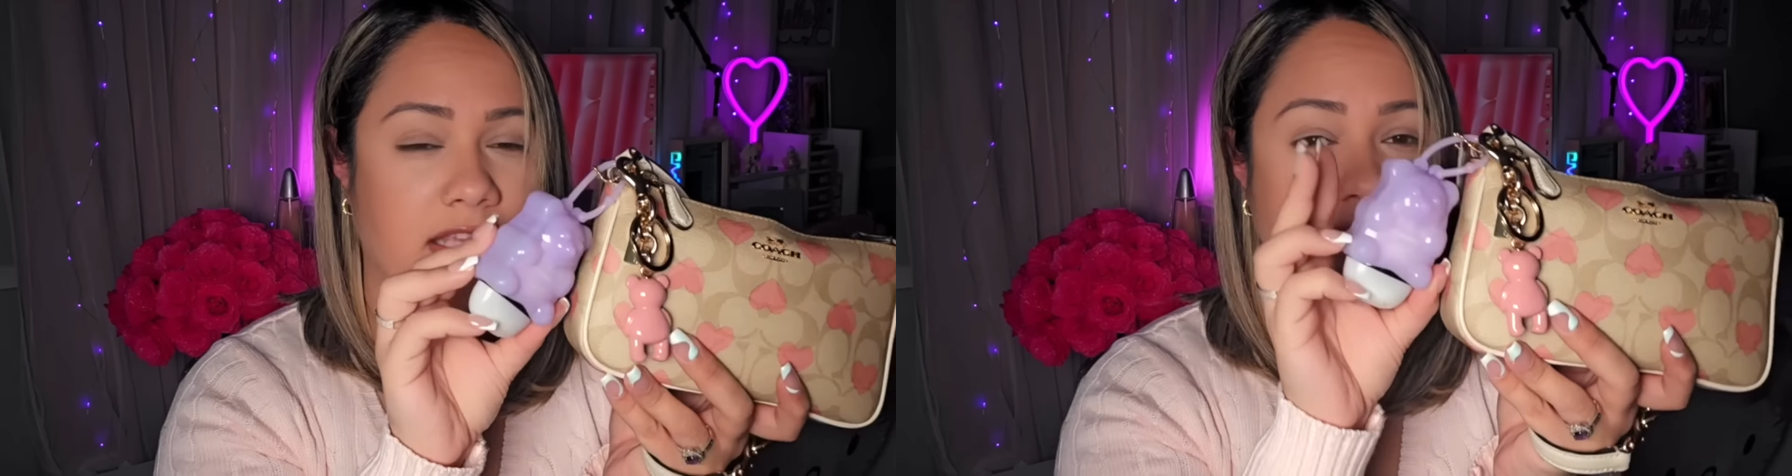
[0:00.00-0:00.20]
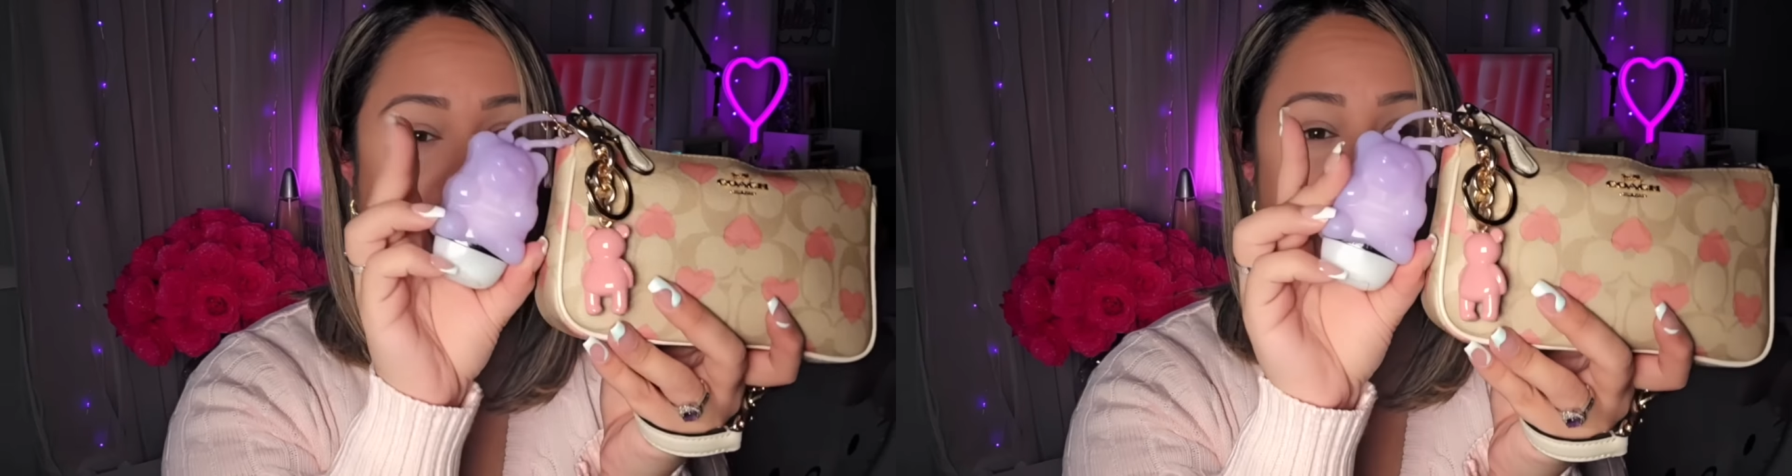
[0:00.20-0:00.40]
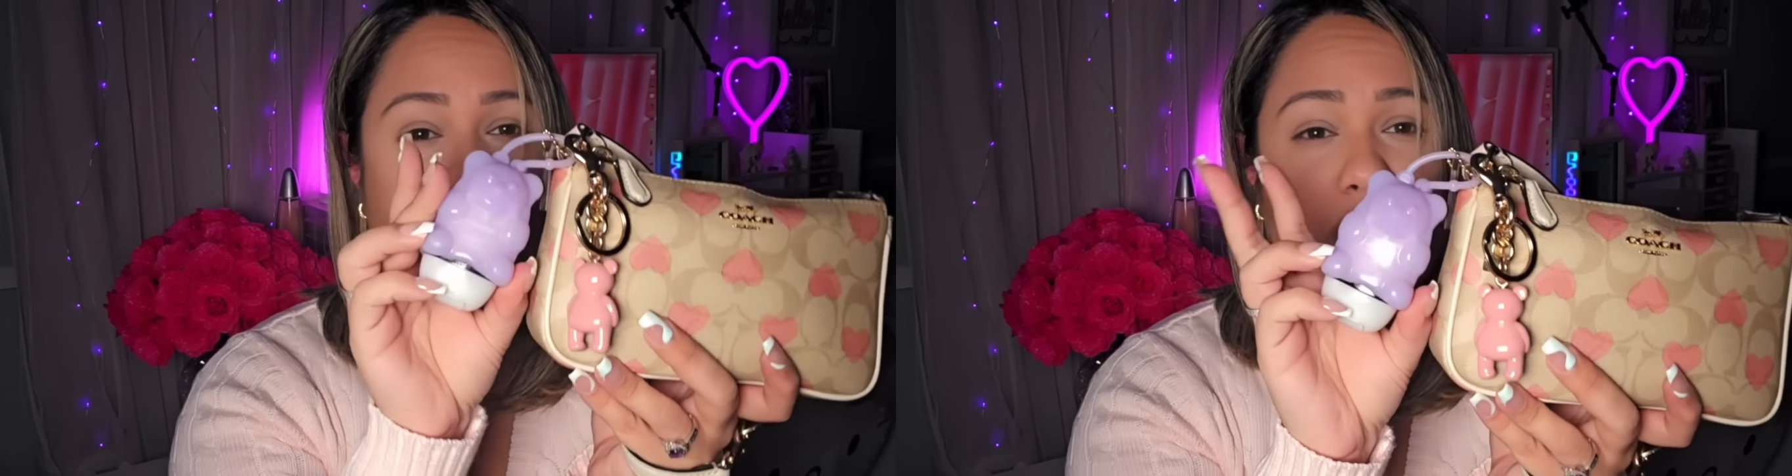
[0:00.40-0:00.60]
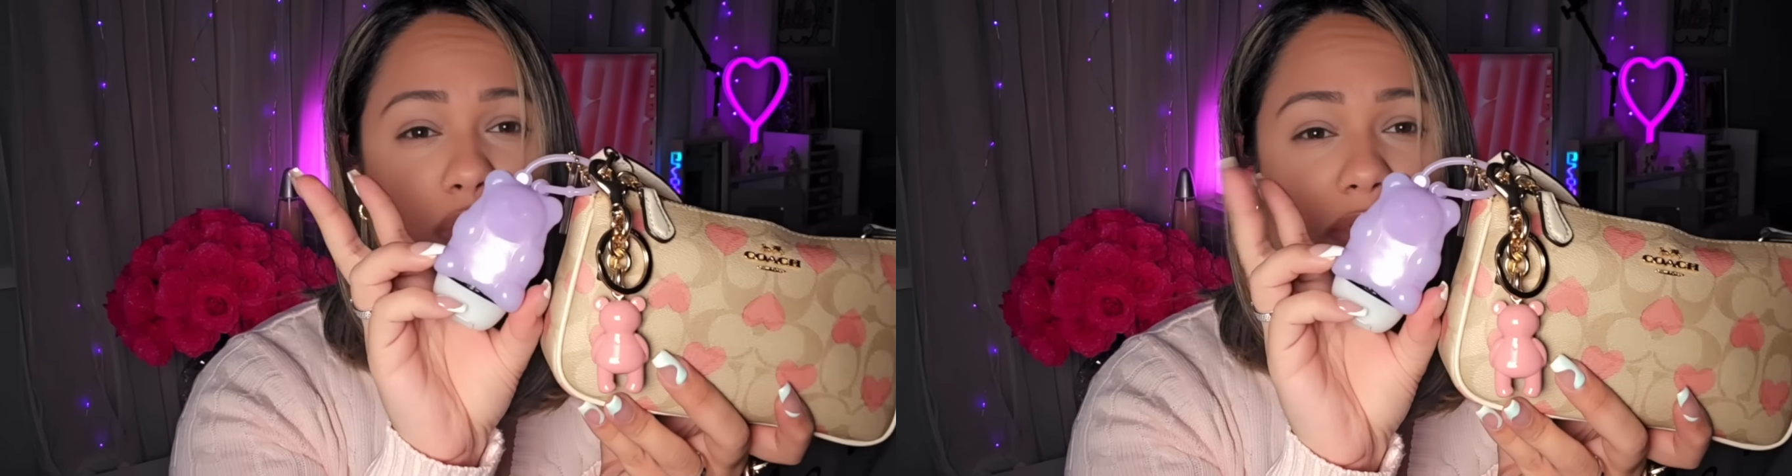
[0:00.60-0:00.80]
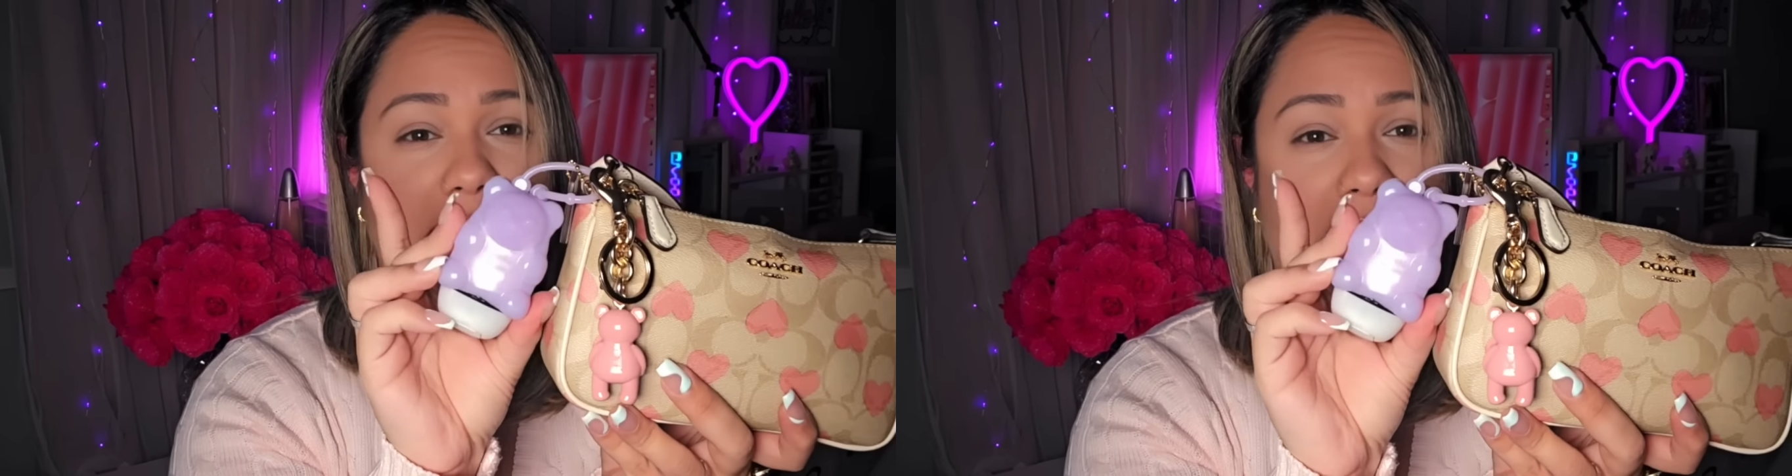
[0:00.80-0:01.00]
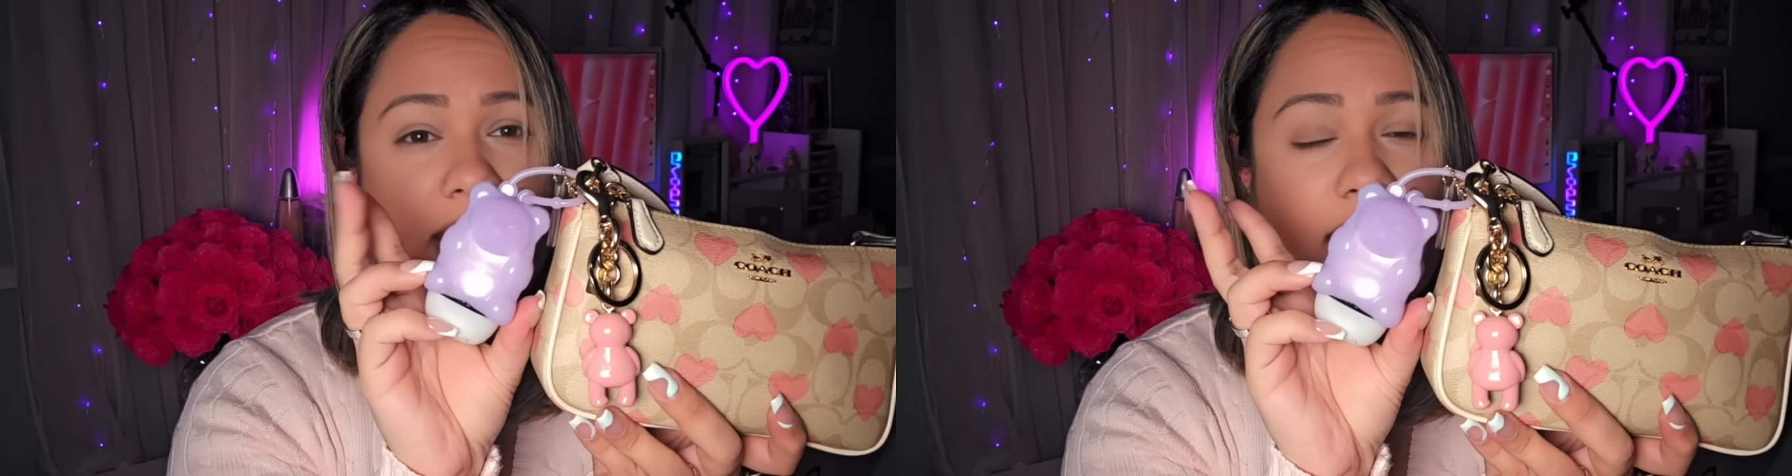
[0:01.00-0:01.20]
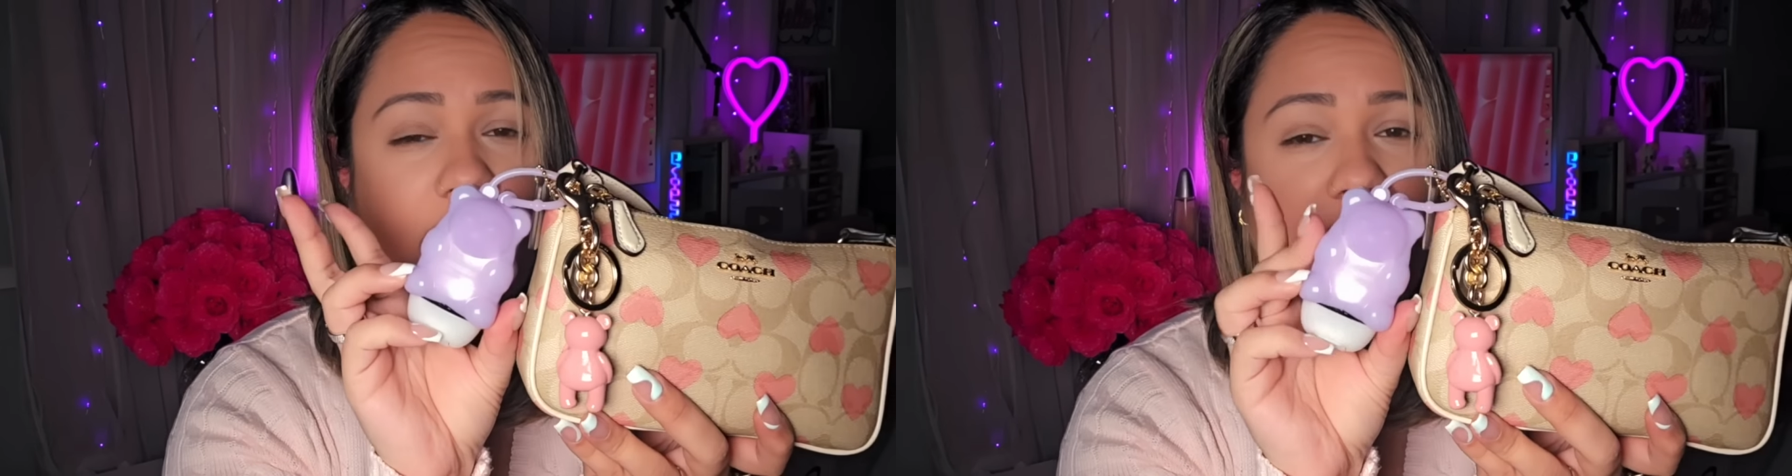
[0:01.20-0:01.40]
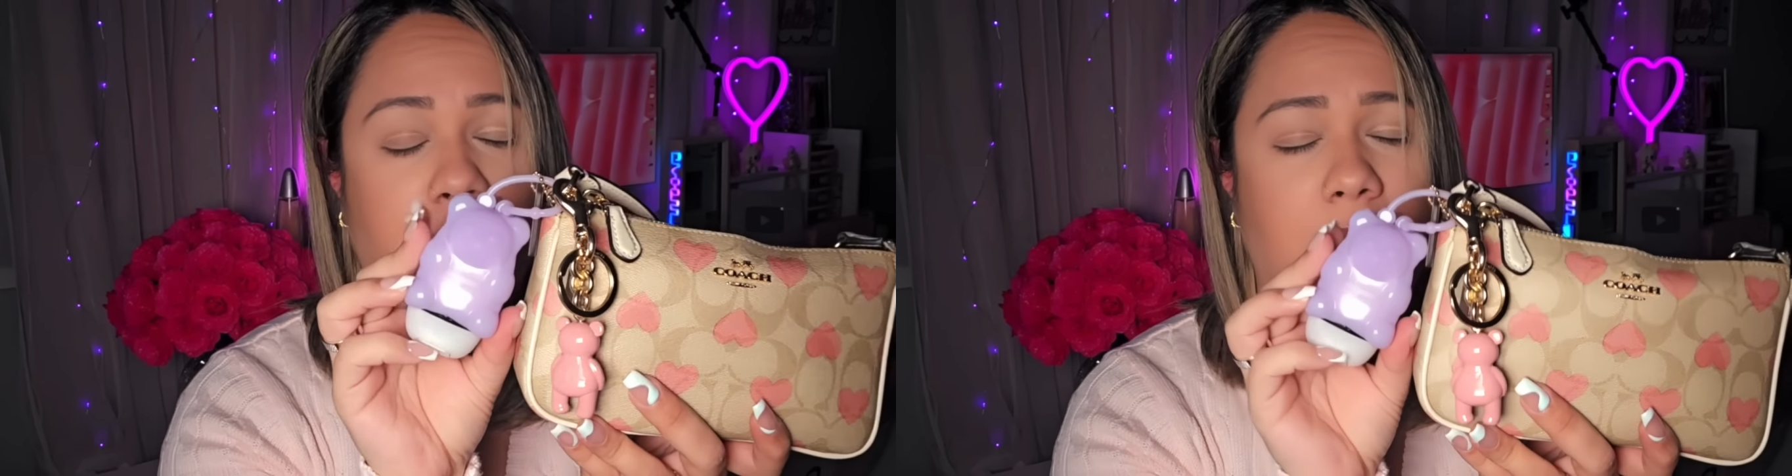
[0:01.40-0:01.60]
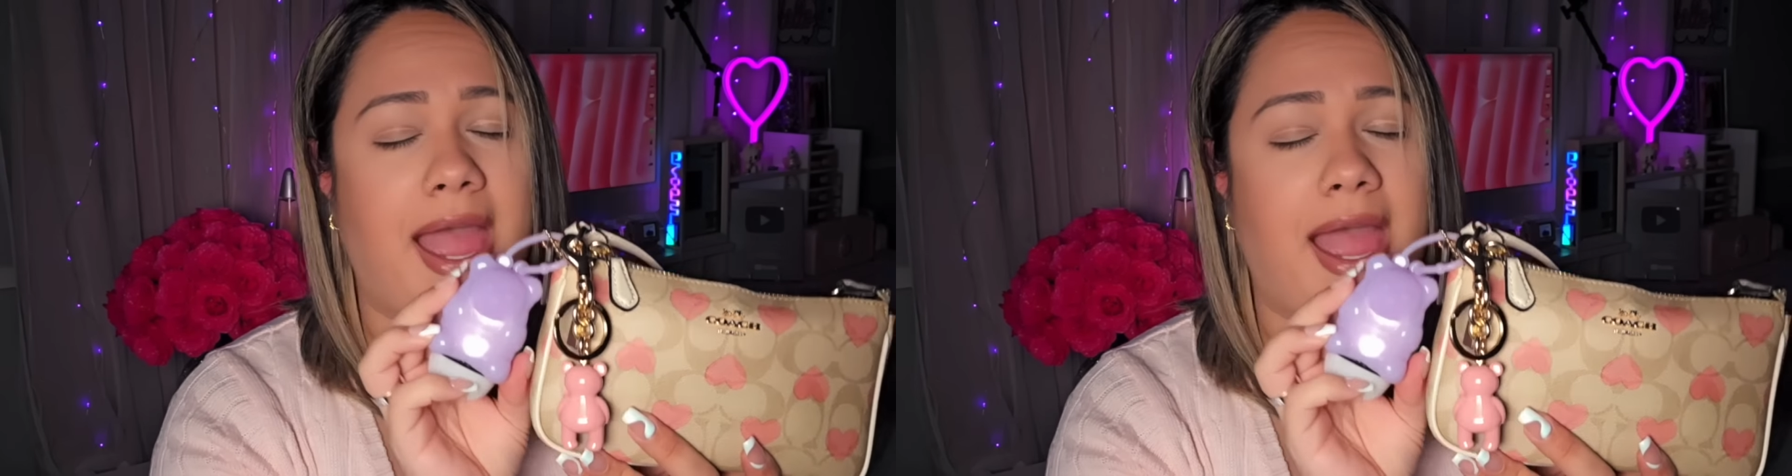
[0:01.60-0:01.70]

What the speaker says: is so stinking cute.